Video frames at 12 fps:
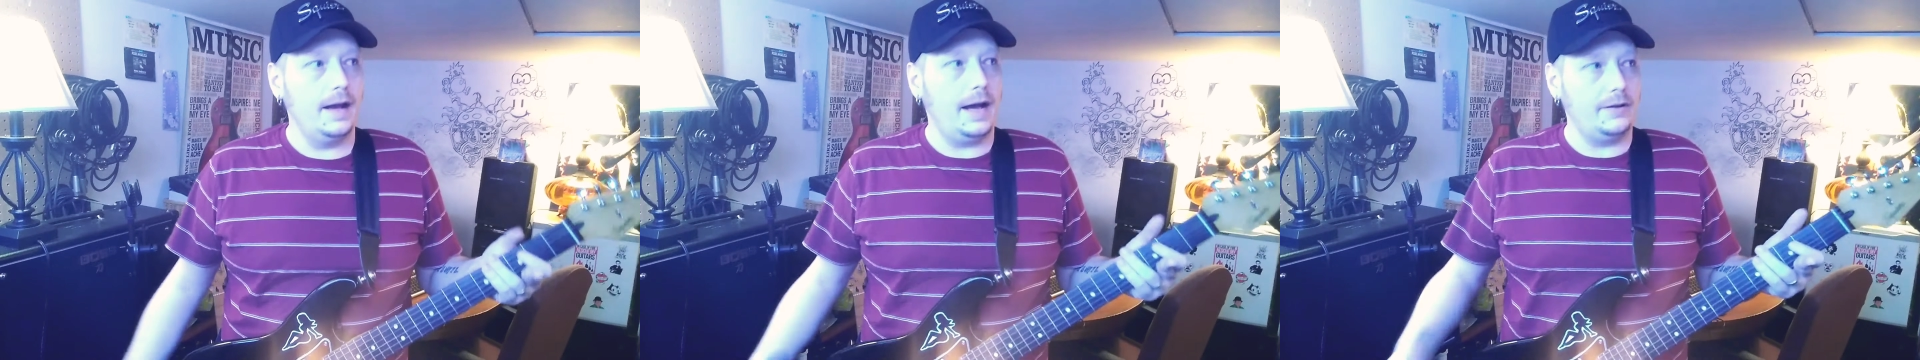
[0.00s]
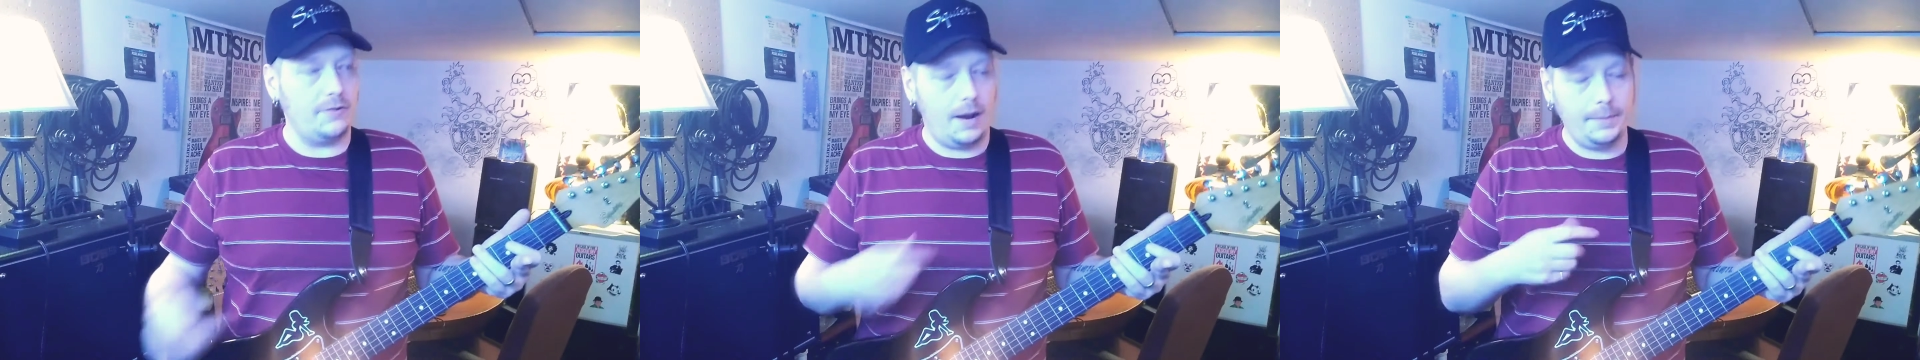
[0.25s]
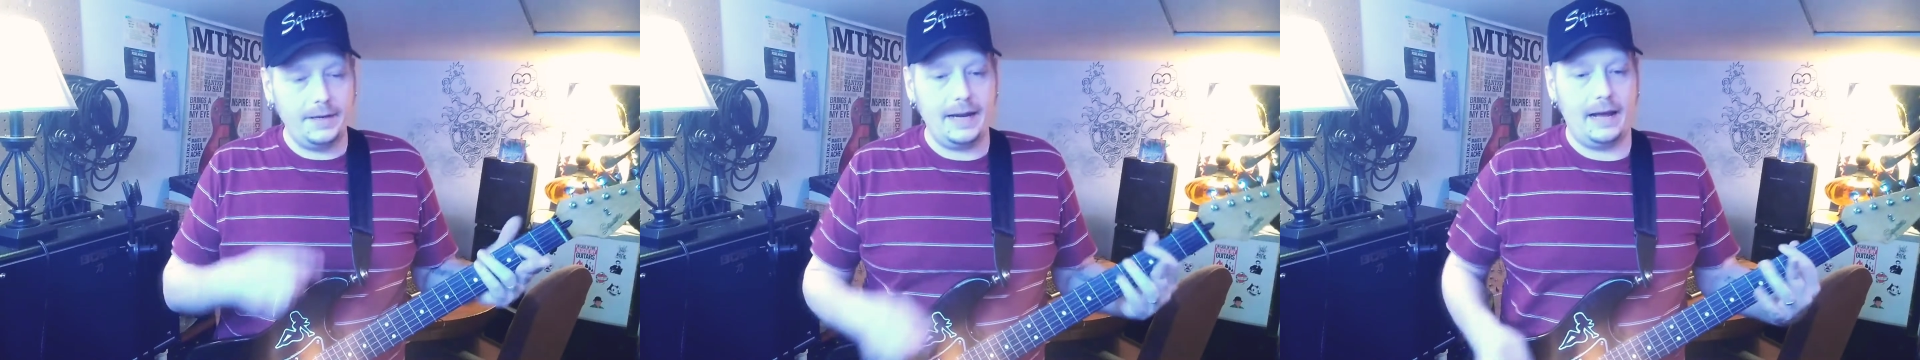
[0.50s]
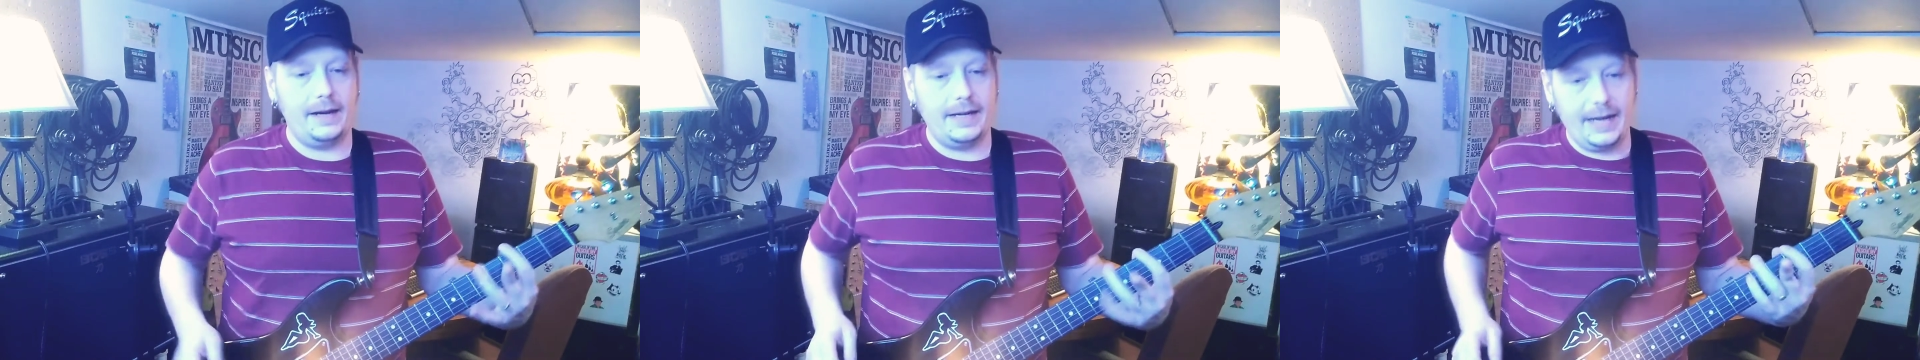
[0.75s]
I dropped it
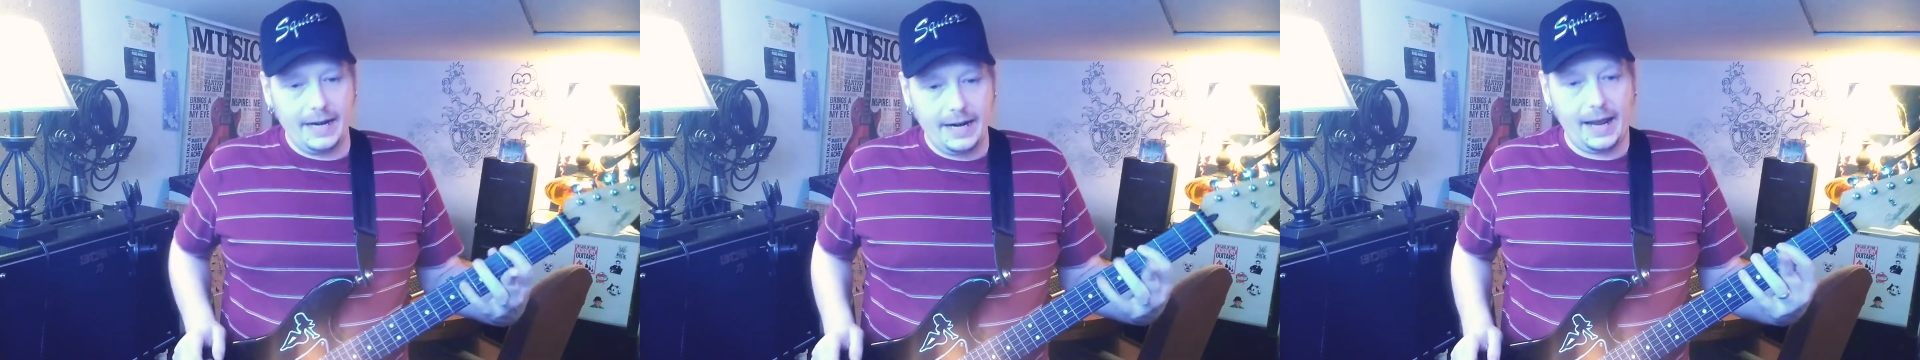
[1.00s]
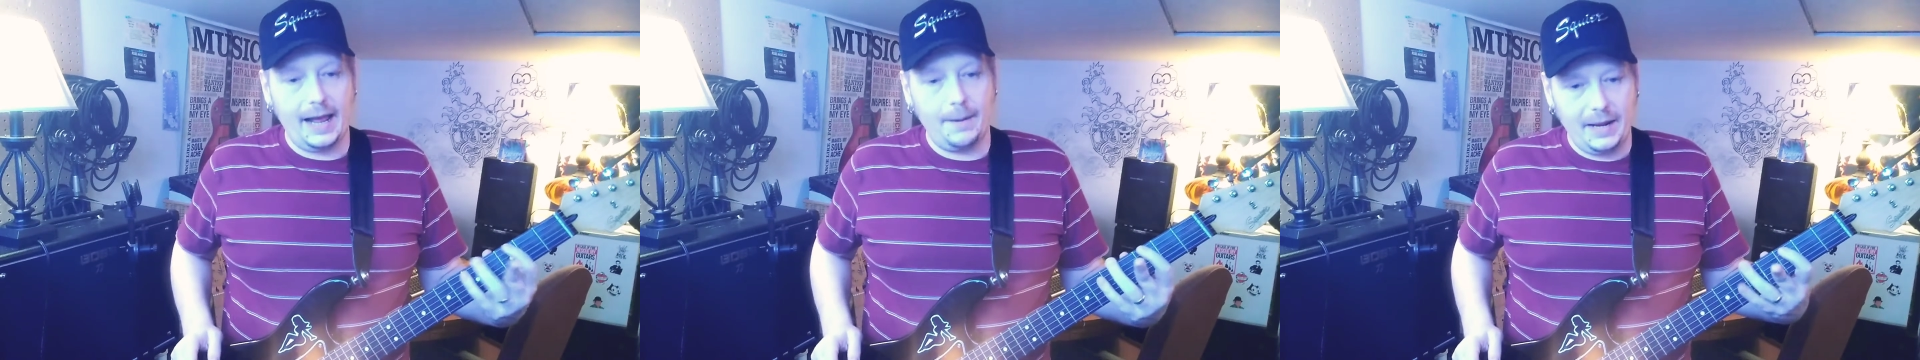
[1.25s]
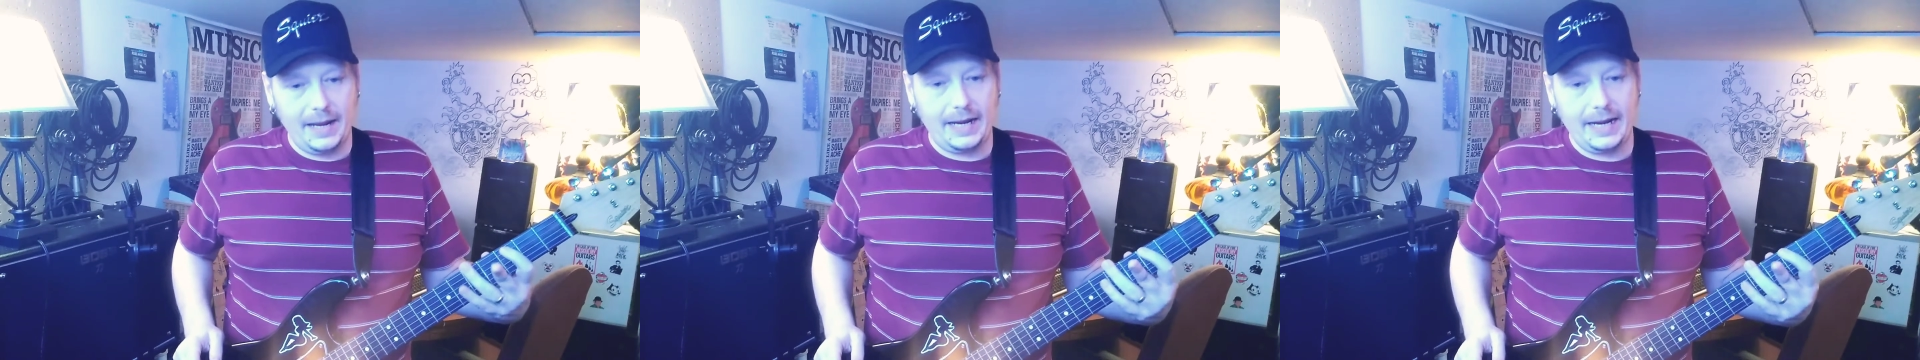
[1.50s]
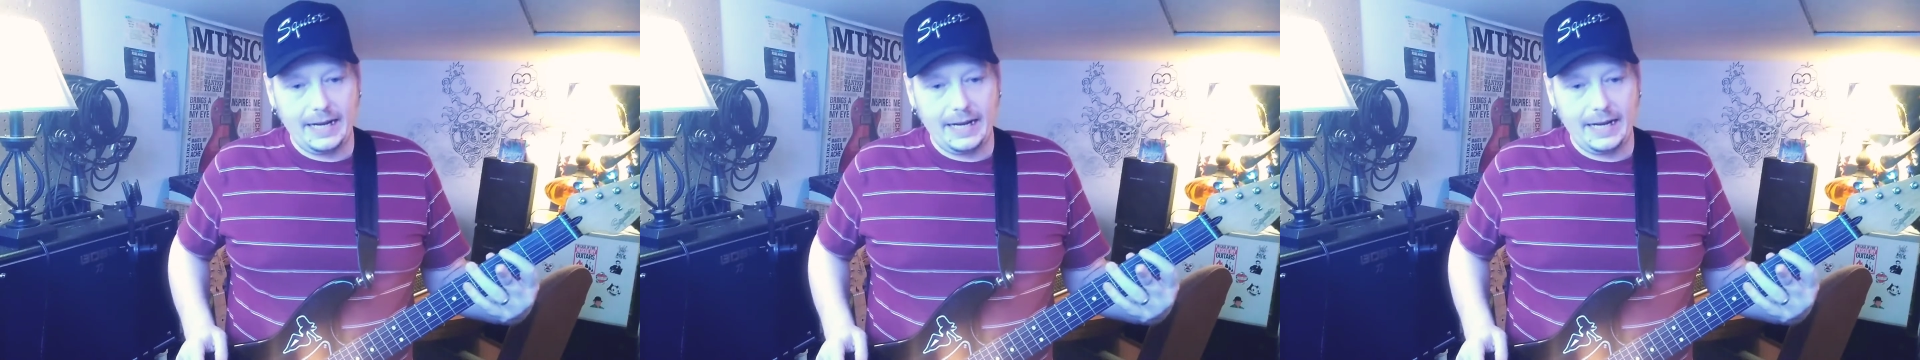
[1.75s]
down in D to kind of make it